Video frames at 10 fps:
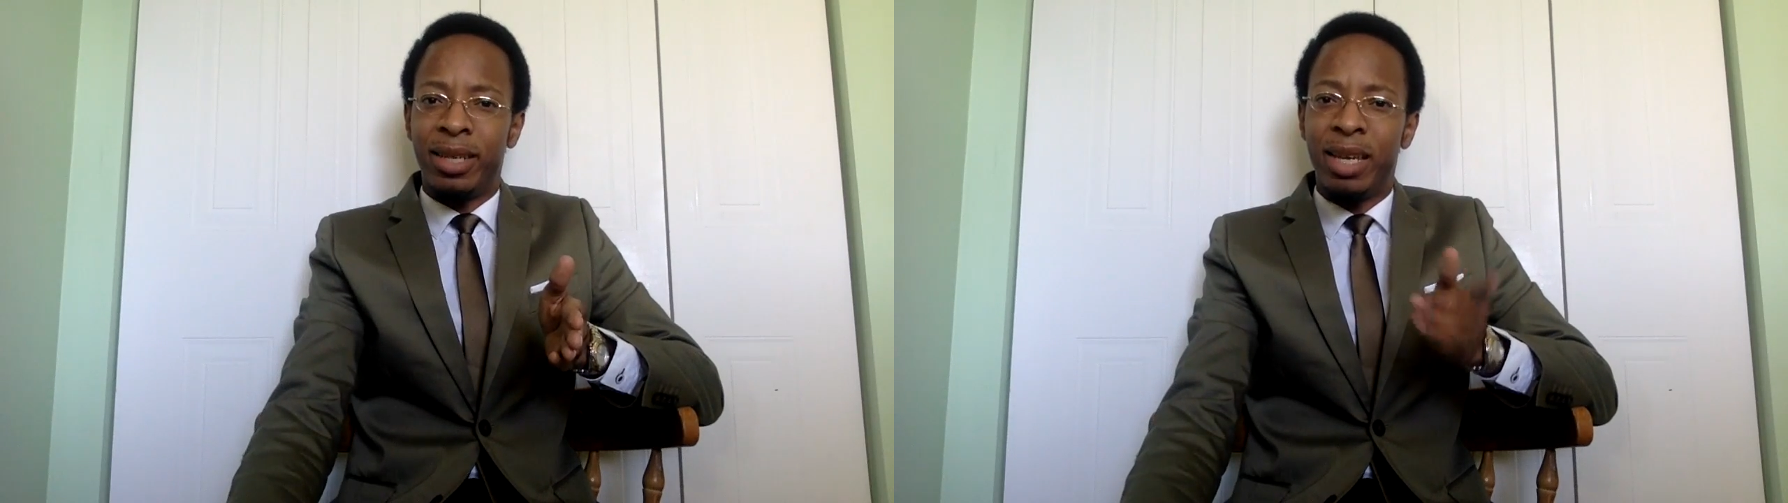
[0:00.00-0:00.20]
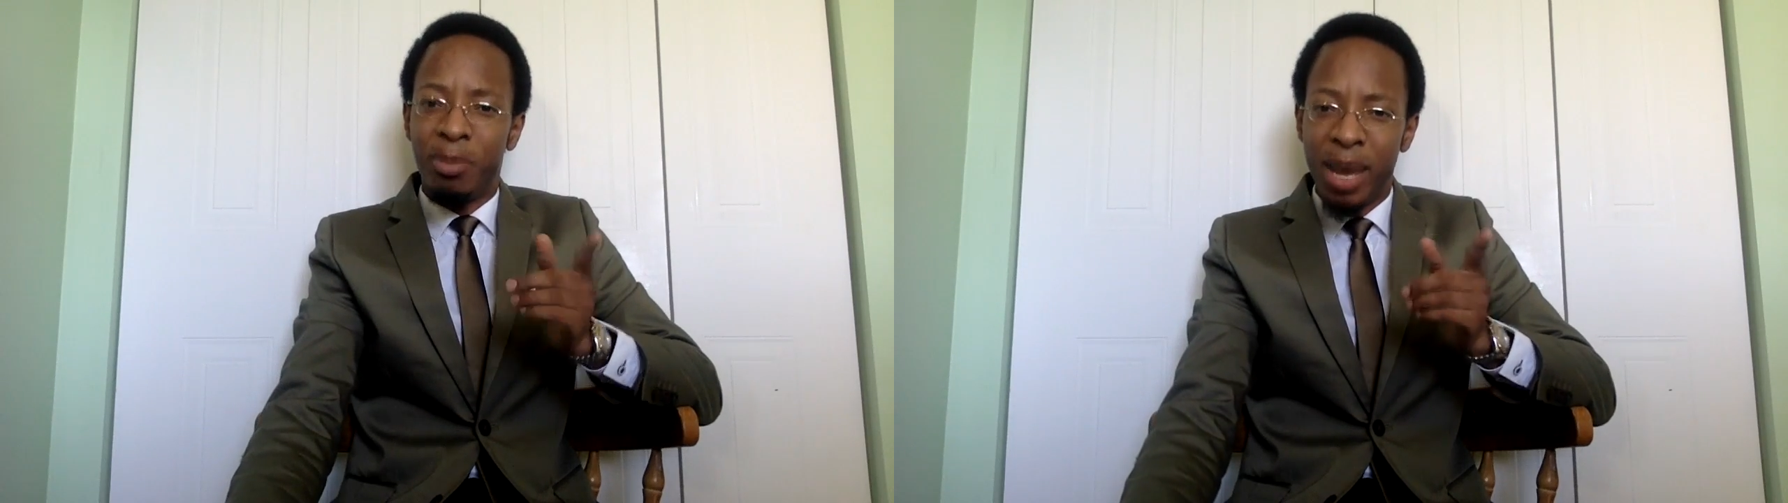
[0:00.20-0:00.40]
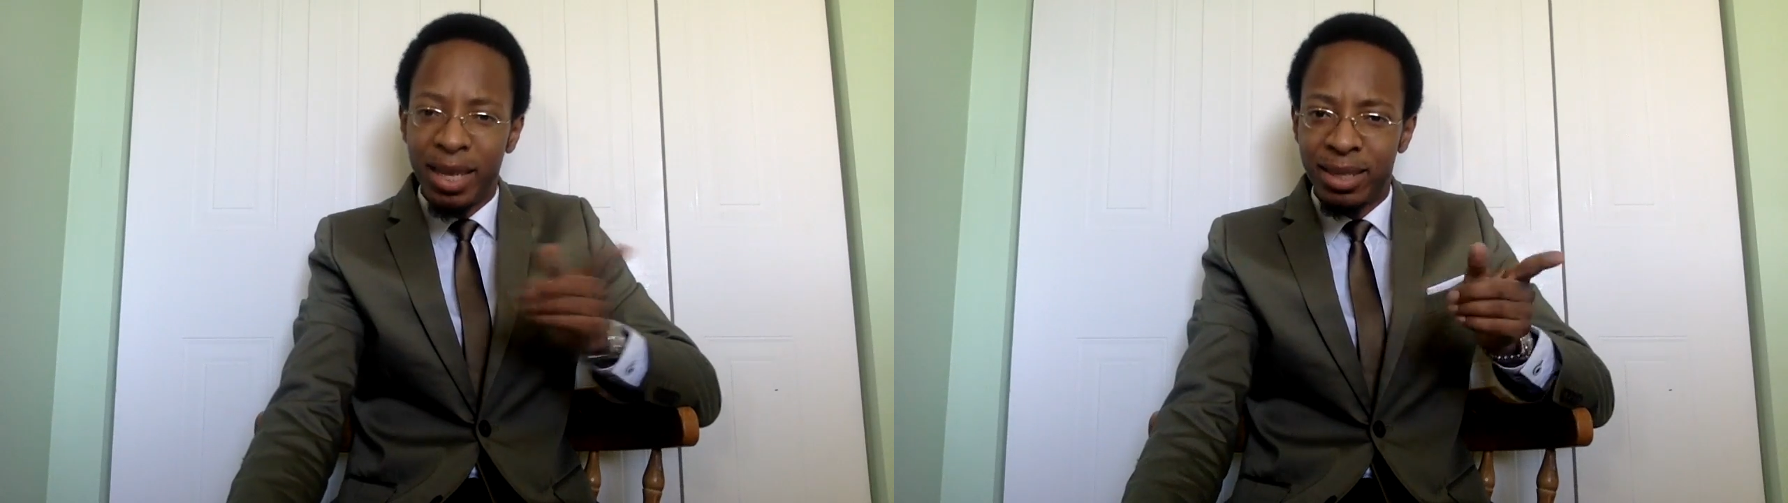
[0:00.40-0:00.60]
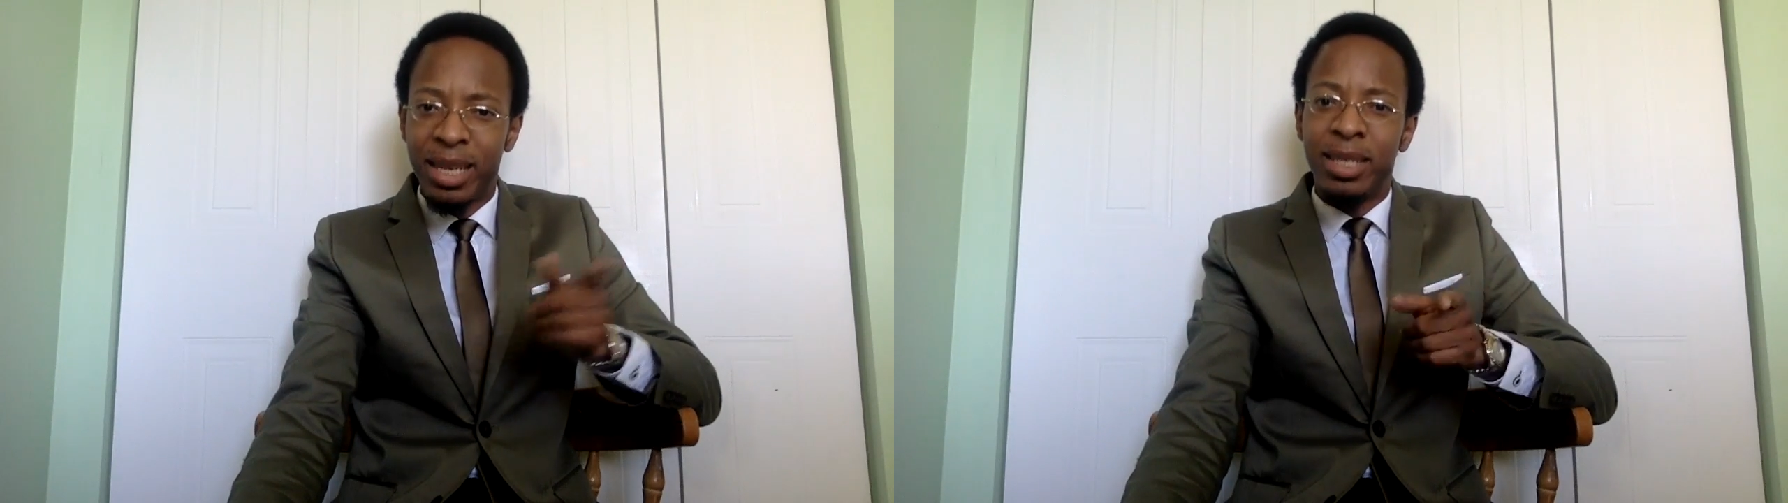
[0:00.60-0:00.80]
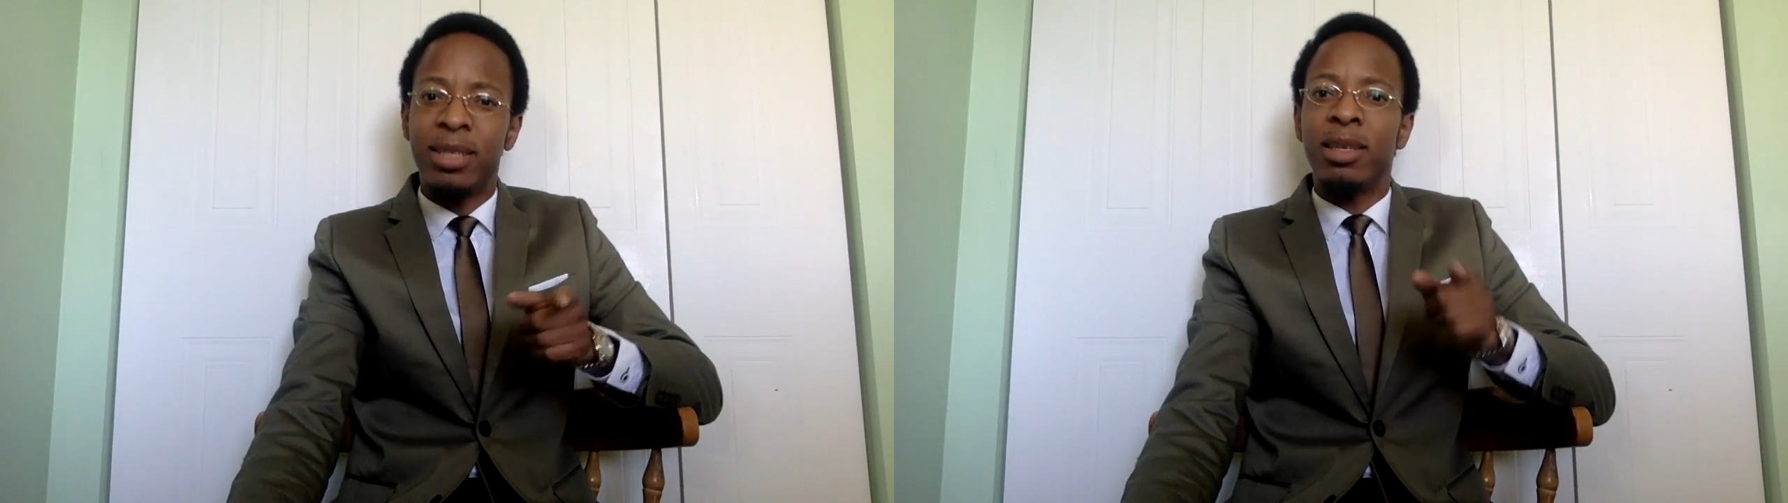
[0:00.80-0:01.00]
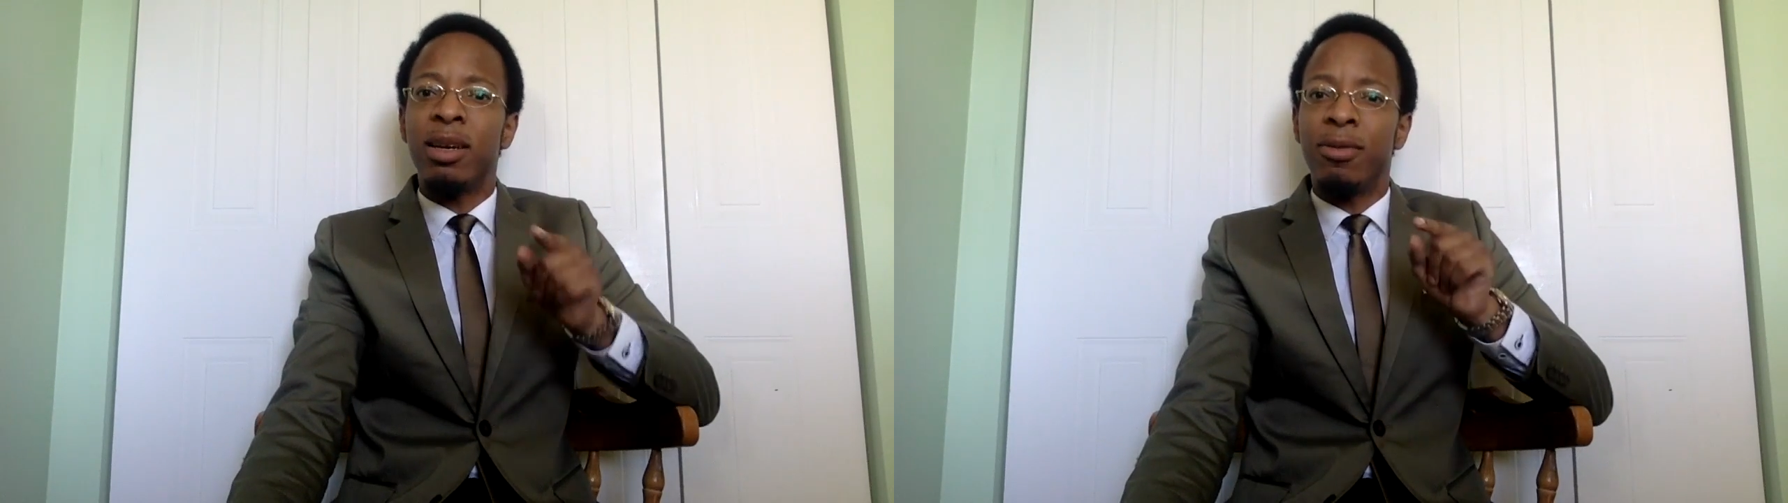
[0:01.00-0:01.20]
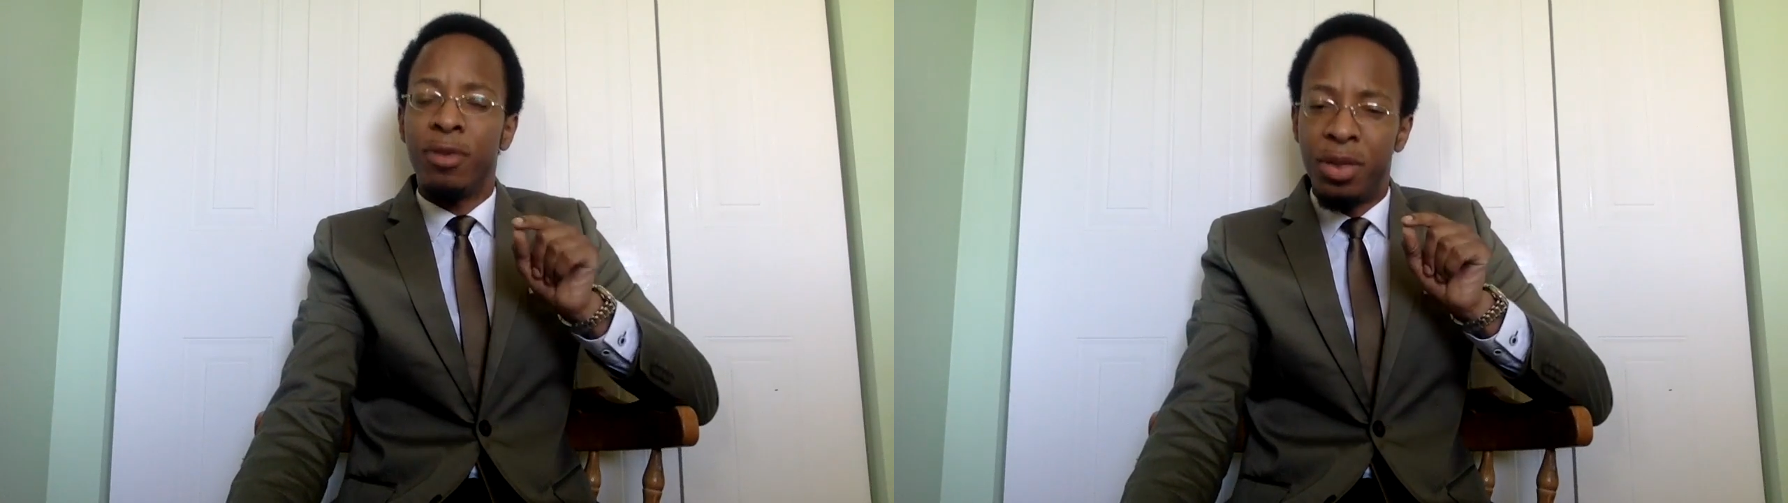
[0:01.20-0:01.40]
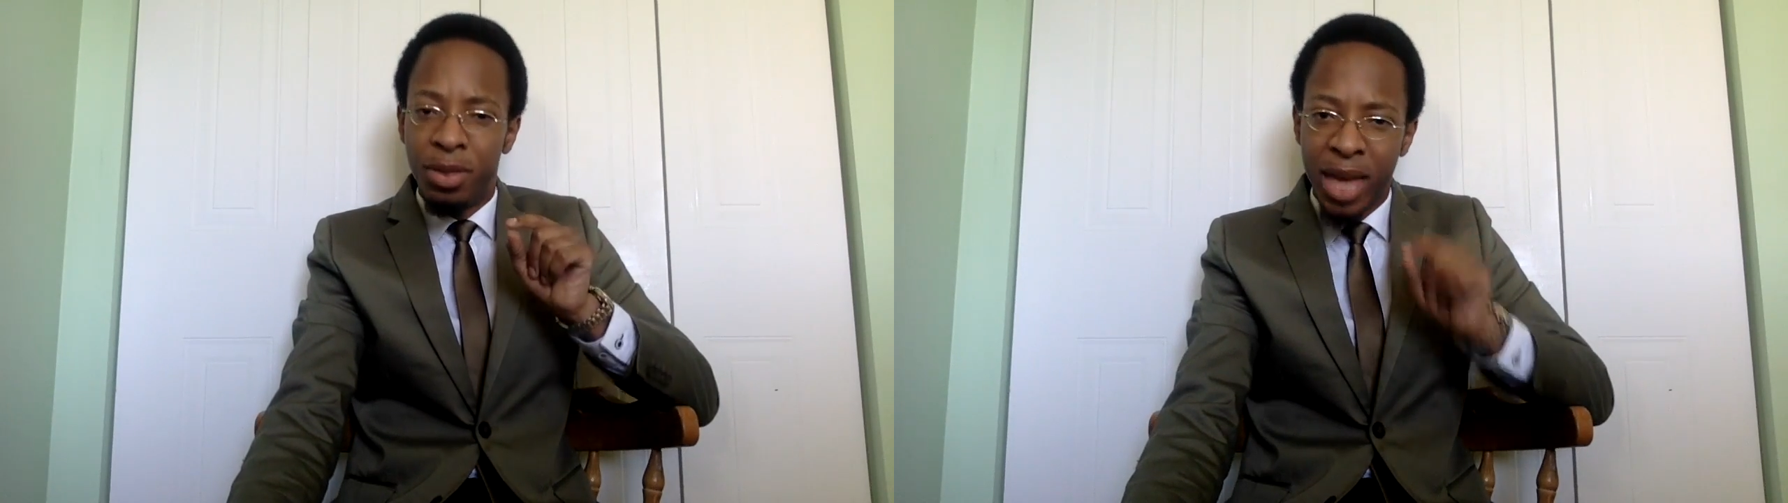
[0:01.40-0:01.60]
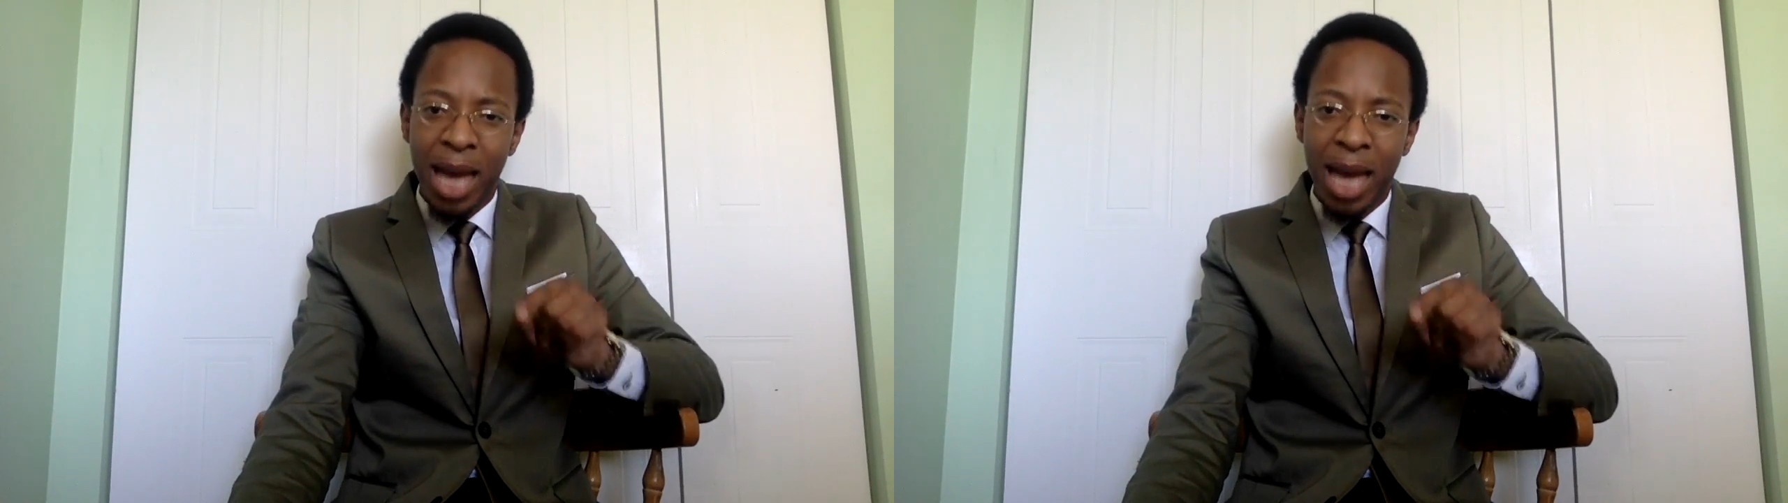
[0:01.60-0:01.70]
it makes sense for